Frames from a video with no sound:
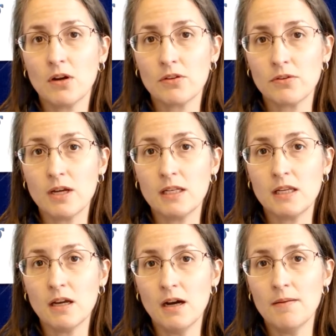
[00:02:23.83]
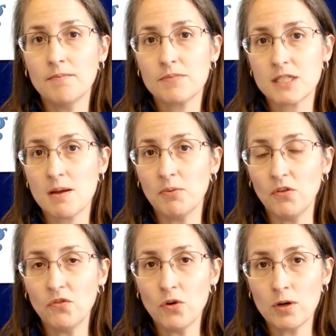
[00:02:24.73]
Are there any
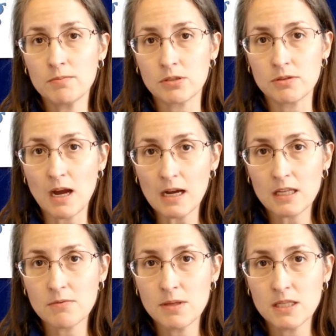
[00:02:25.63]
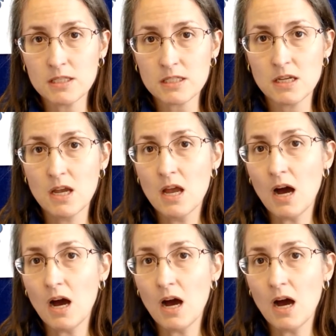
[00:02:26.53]
sample forms or documents?